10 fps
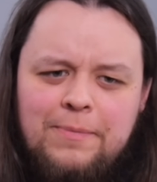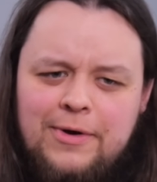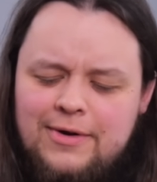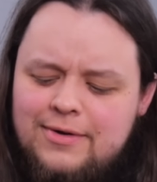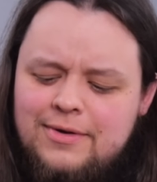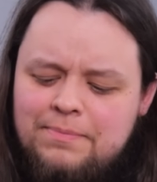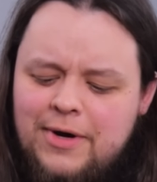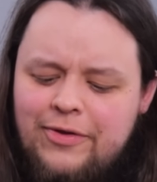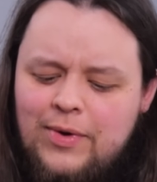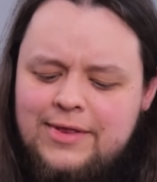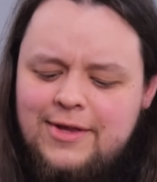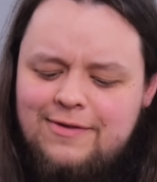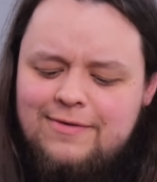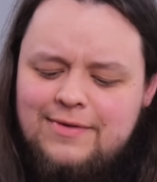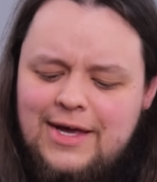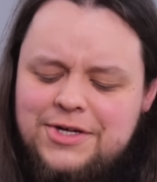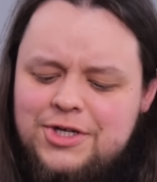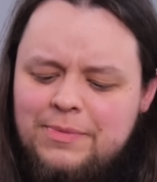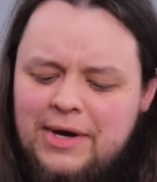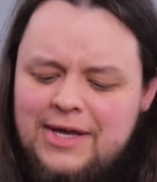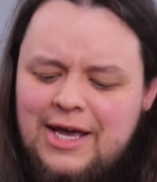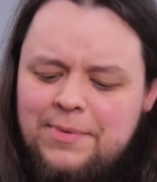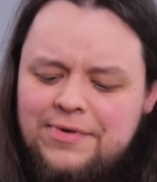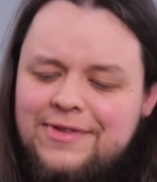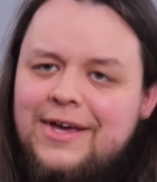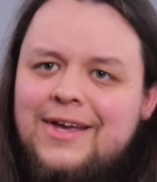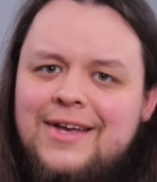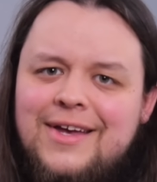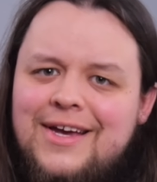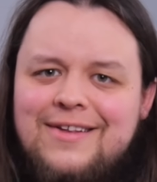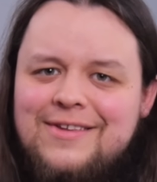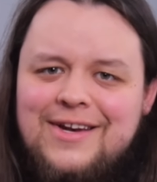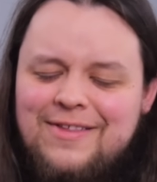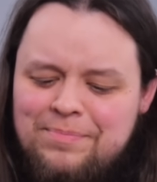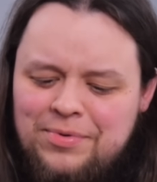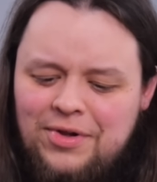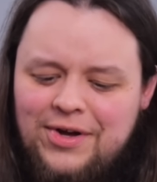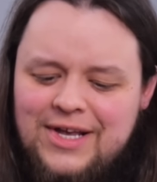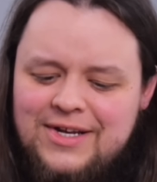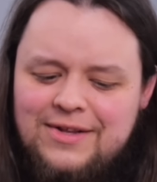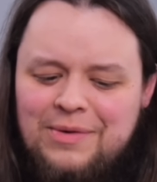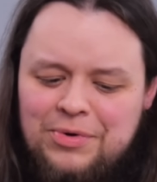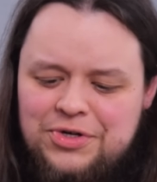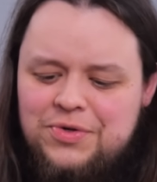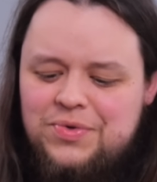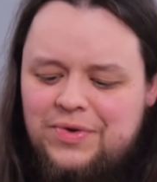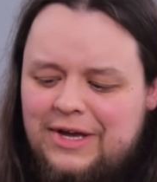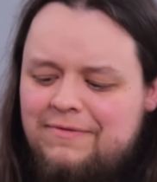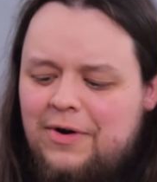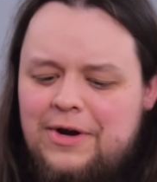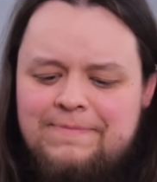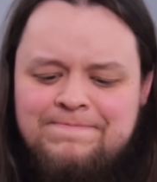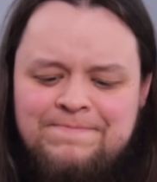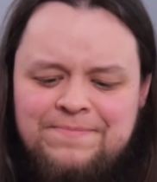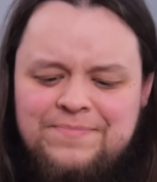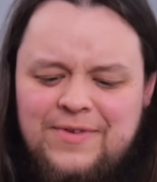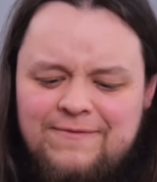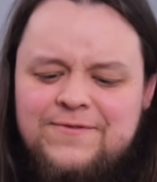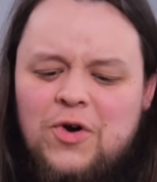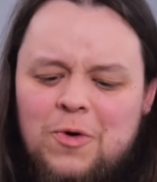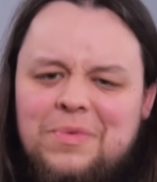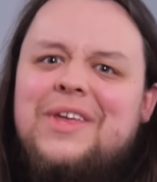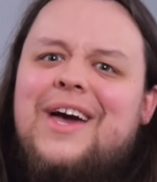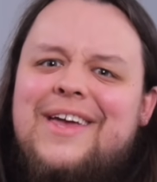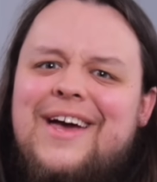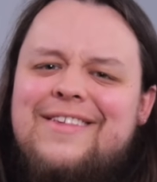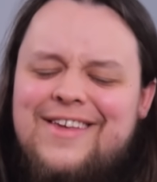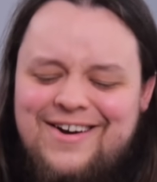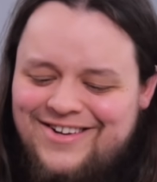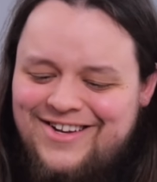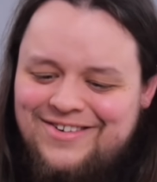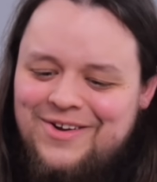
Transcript: but by the way, this HDMI cable is like, it doesn't plug into number 2 like very firmly, I guess. I don't